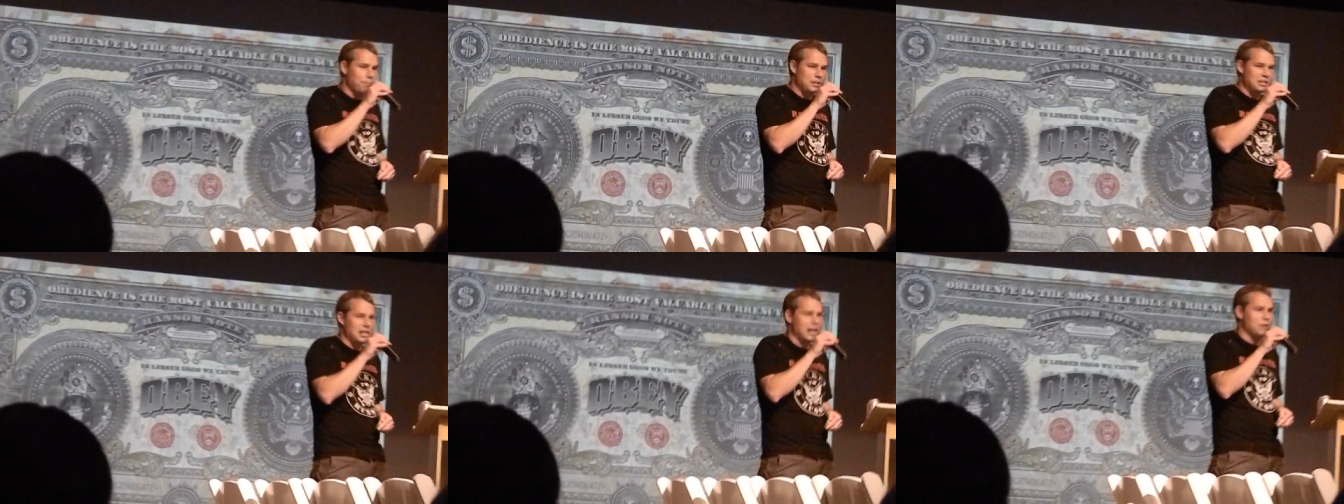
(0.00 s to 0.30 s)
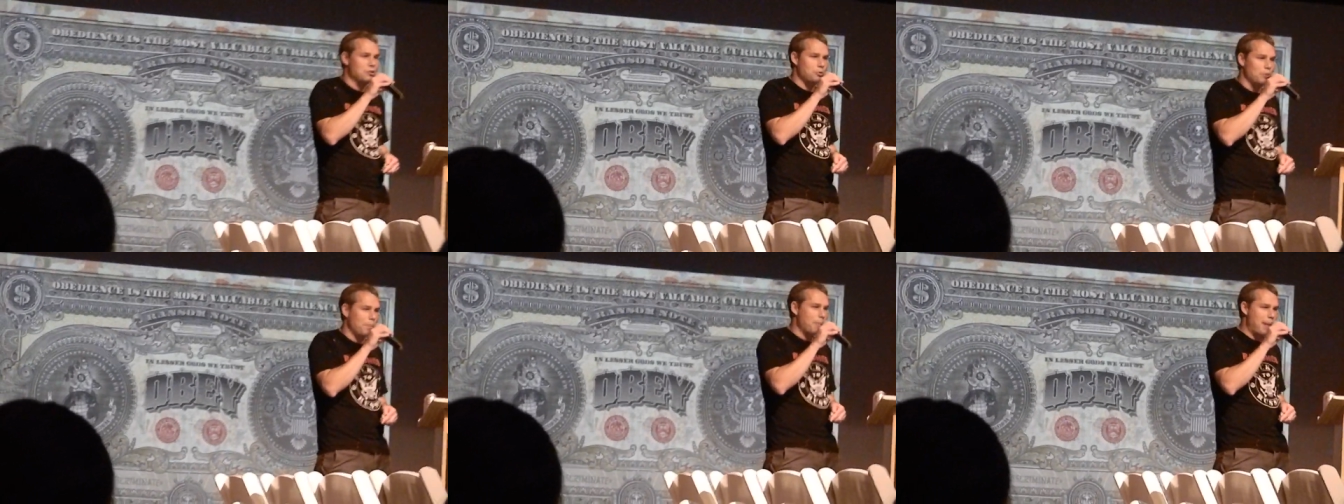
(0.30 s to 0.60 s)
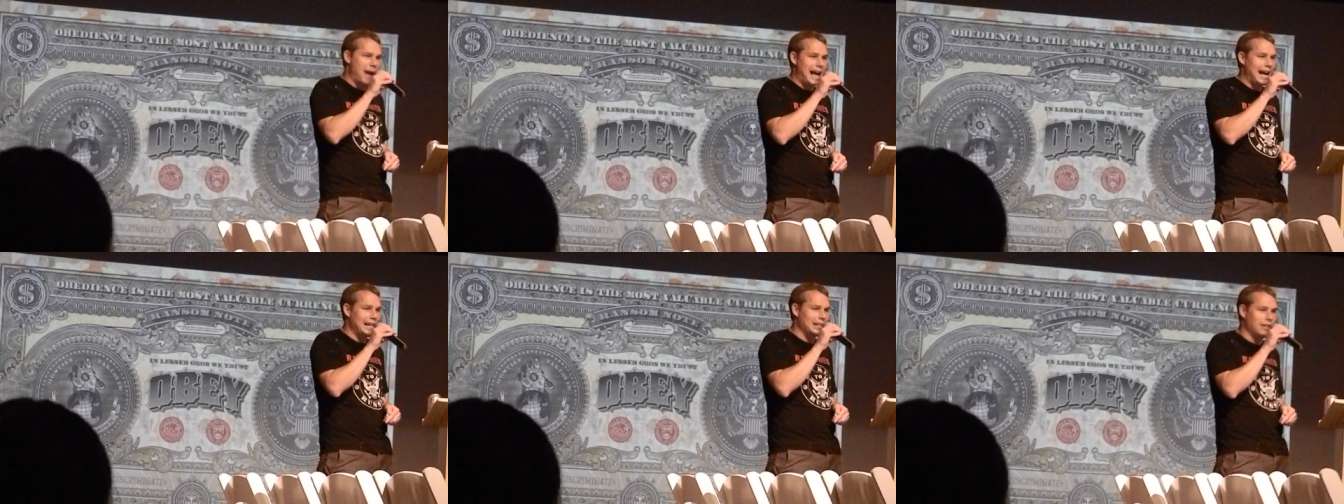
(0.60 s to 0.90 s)
potential
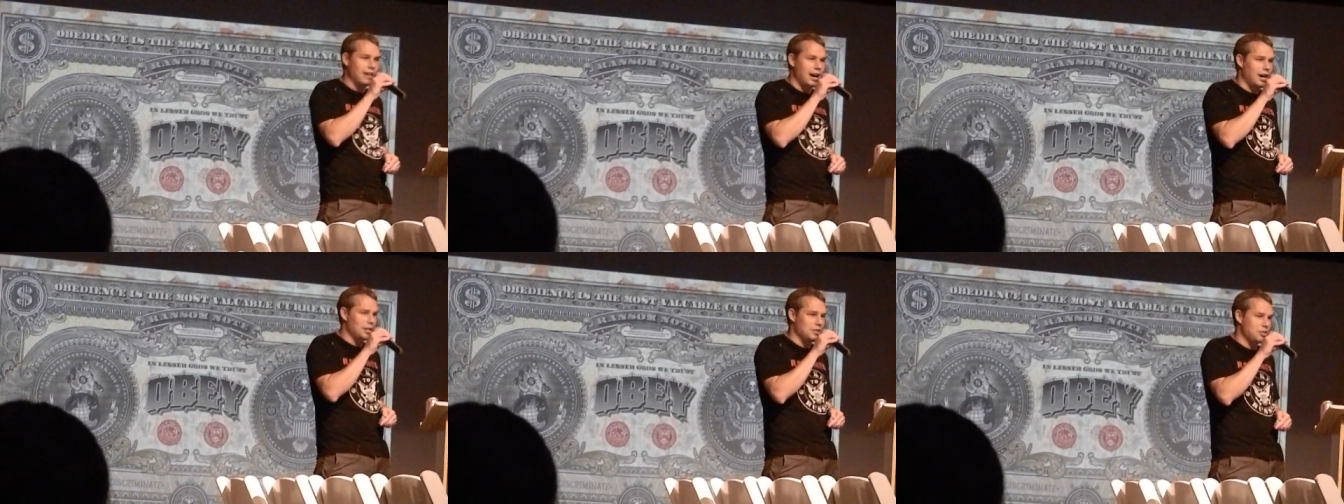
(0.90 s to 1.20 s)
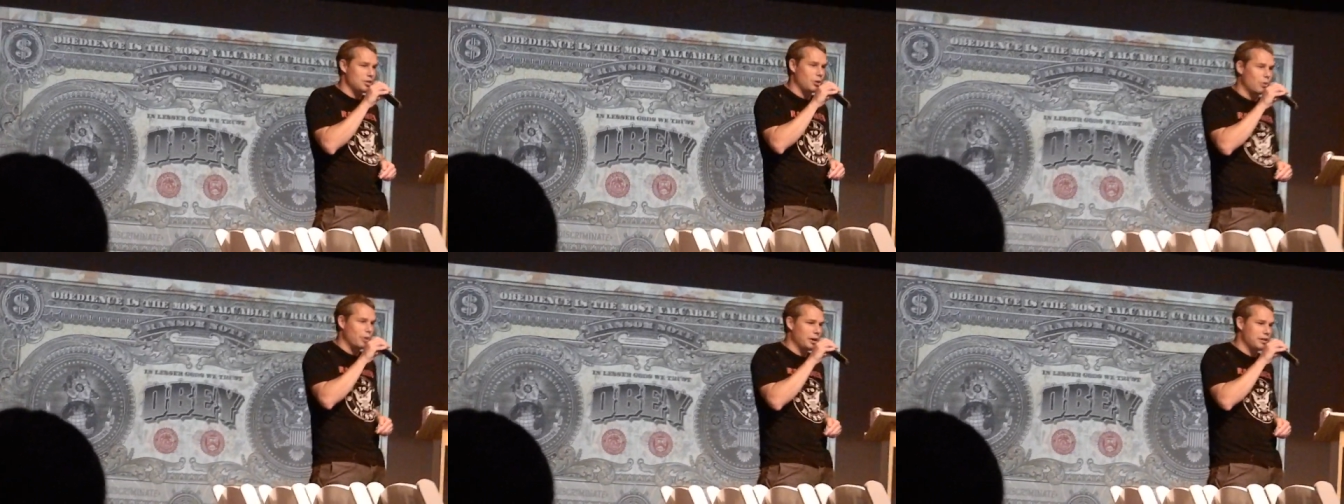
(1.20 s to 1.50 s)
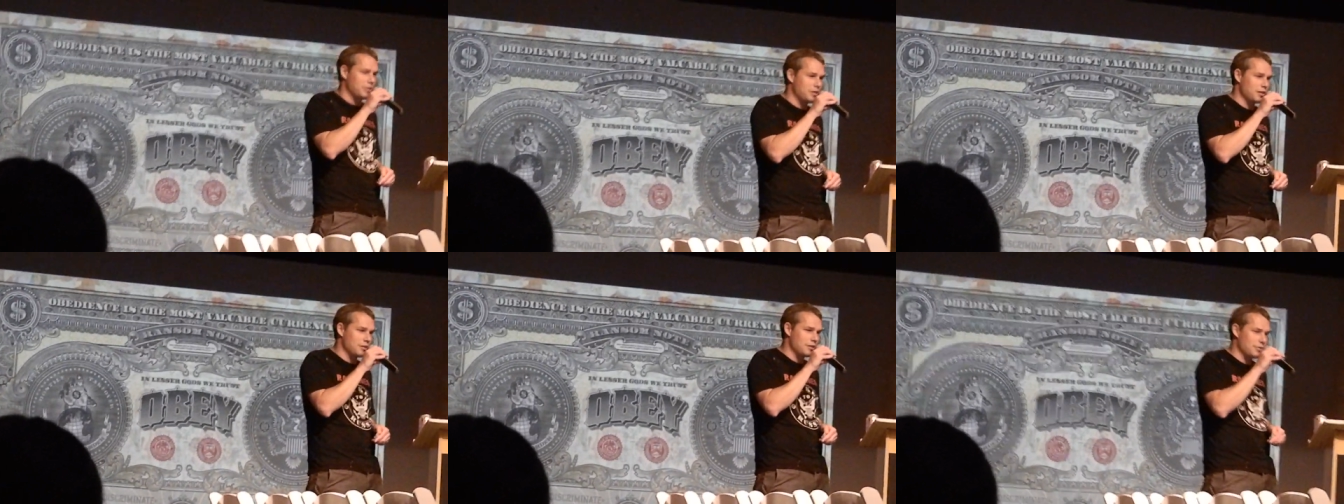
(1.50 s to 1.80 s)
bad
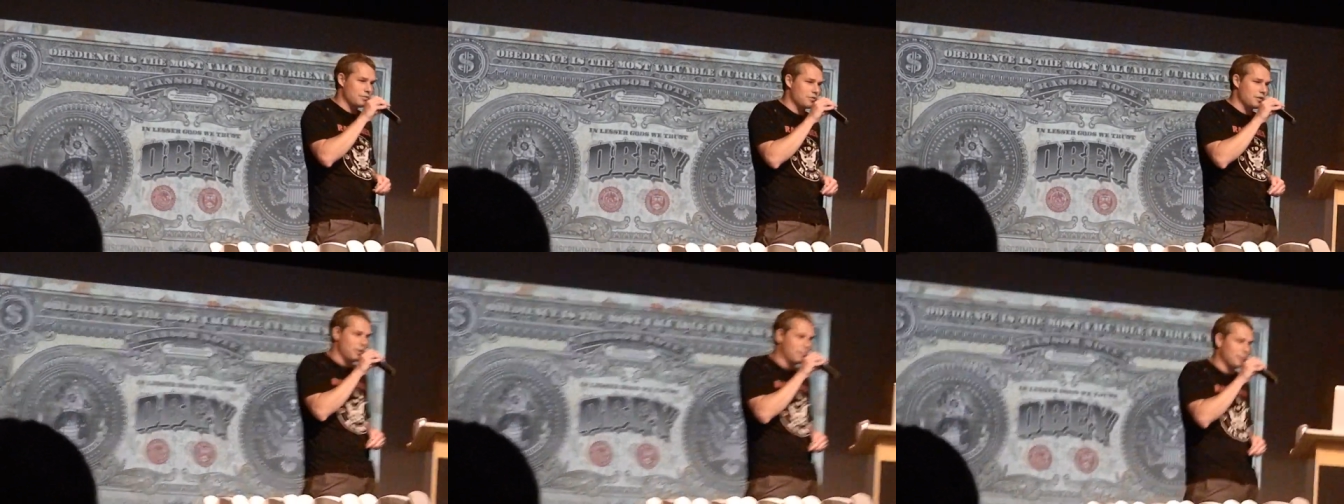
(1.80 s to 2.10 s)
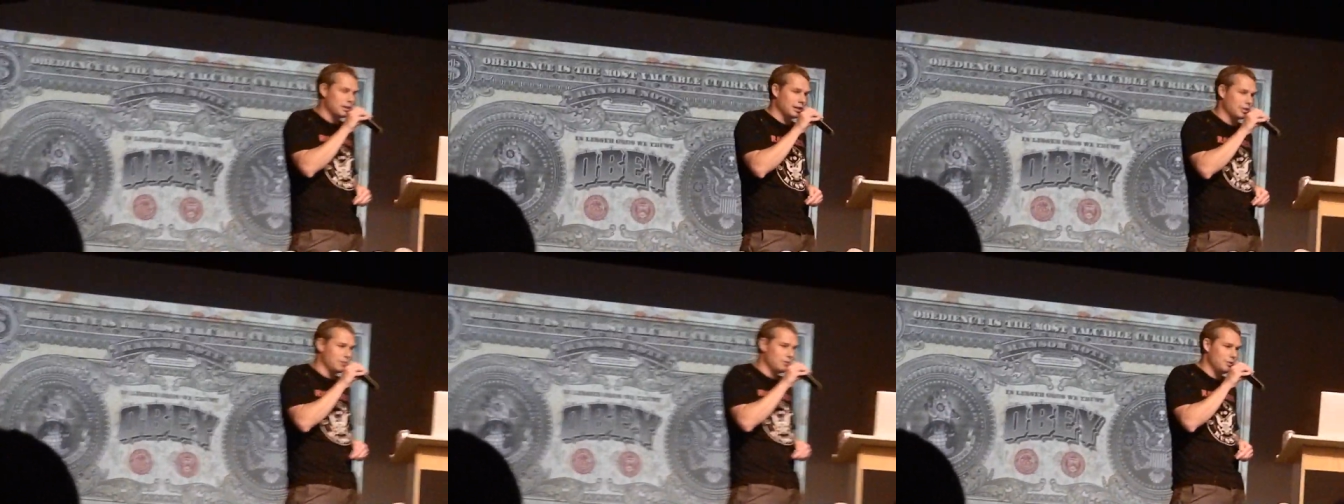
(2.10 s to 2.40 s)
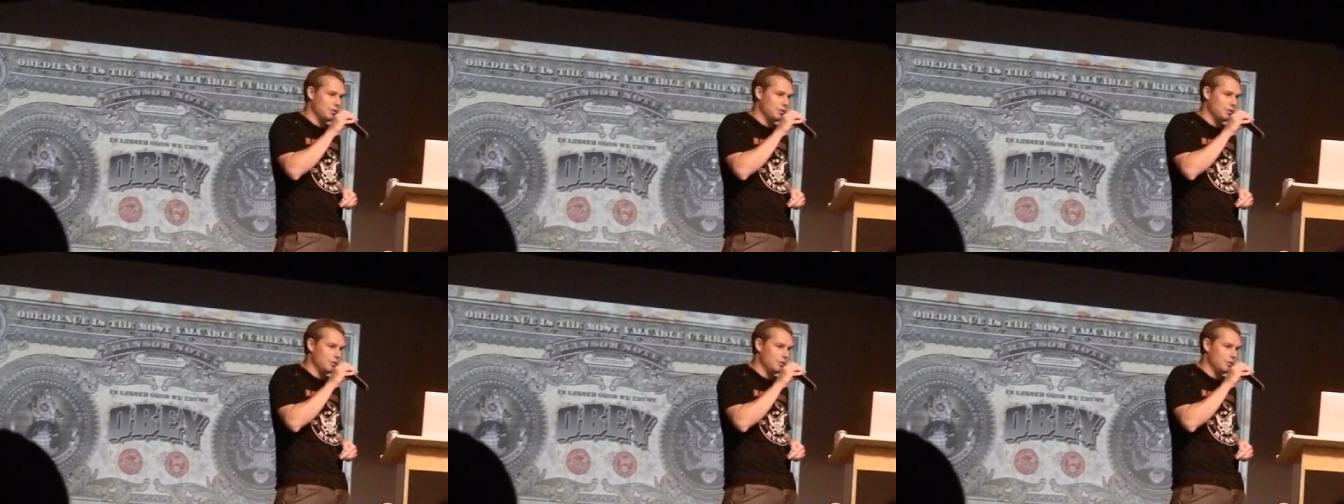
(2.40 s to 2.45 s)
consequences of something you